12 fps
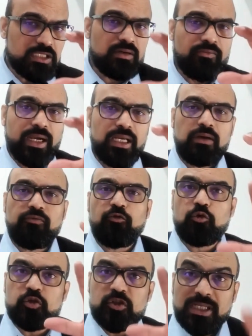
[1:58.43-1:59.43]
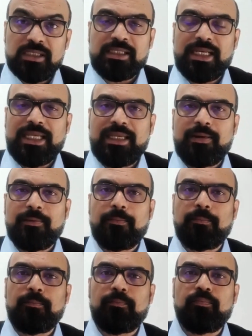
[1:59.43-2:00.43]
the vital force suddenly.
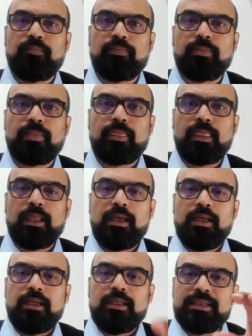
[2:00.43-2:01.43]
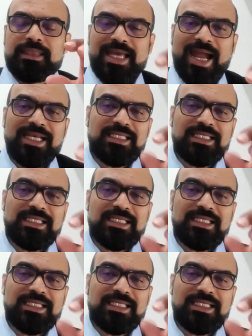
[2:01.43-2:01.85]
That